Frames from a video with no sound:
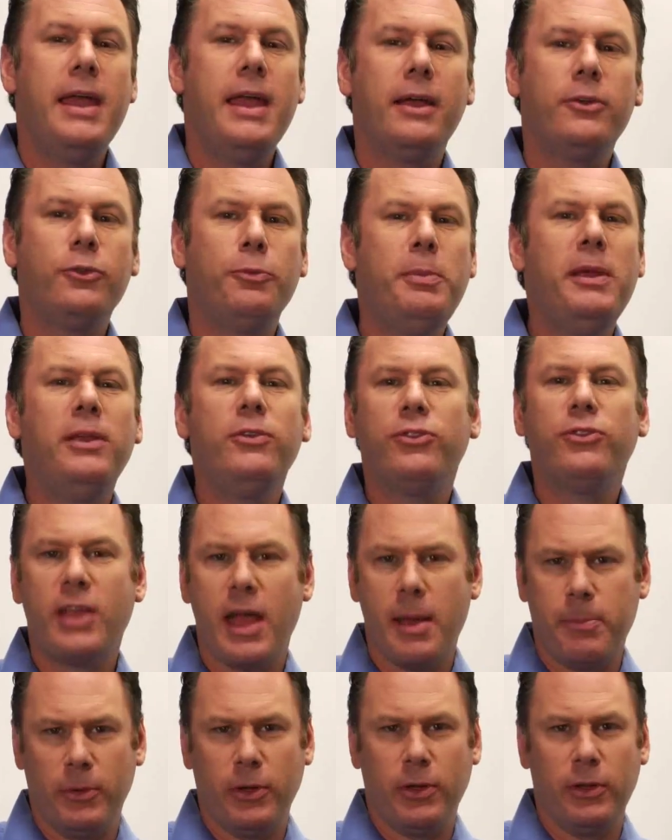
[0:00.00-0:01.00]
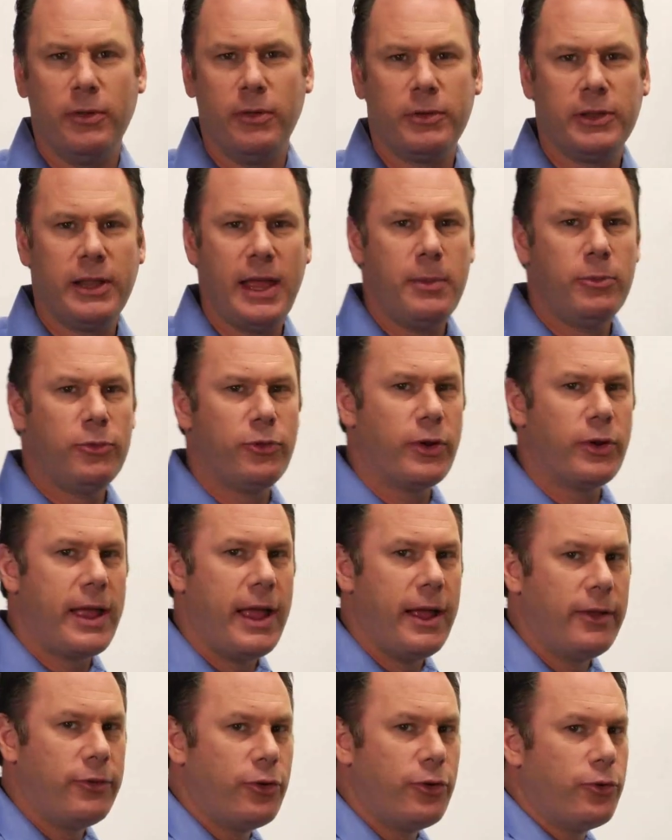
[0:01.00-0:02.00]
Next, be skeptical of claims for
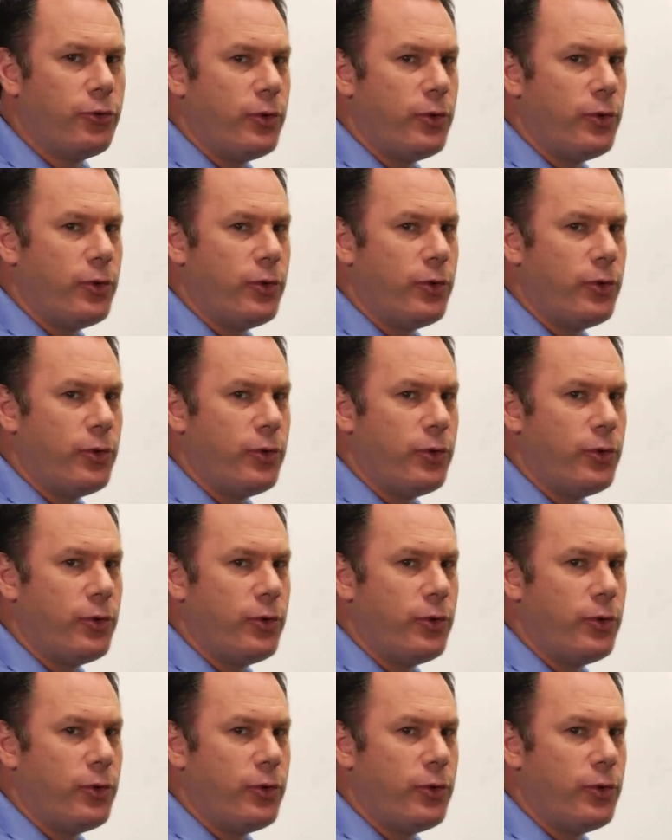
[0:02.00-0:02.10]
cancer